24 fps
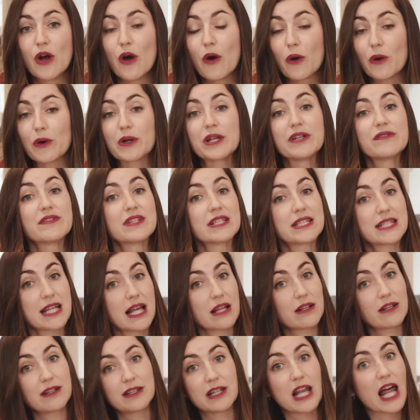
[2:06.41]
or even
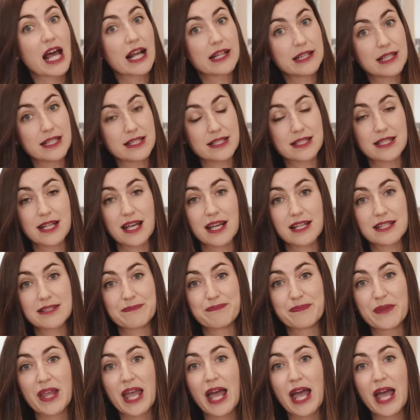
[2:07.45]
sell online these days.